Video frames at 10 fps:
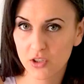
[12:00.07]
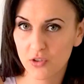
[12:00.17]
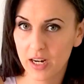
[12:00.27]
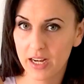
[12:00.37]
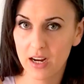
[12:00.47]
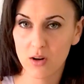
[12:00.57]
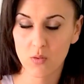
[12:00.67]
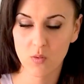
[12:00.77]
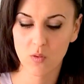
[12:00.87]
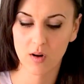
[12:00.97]
Australia,
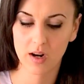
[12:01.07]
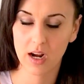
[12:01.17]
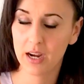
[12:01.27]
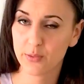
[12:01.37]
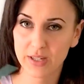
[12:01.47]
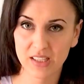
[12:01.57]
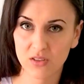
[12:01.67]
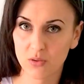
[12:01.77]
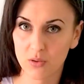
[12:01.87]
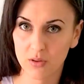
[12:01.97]
or a hardware
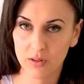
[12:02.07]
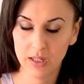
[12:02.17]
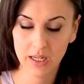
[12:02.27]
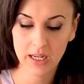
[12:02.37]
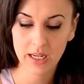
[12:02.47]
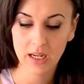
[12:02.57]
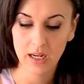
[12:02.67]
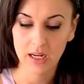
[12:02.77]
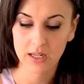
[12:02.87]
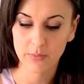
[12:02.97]
store
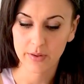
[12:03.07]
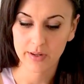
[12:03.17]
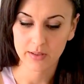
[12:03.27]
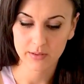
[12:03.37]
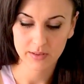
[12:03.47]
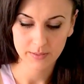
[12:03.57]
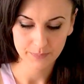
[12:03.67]
anywhere else.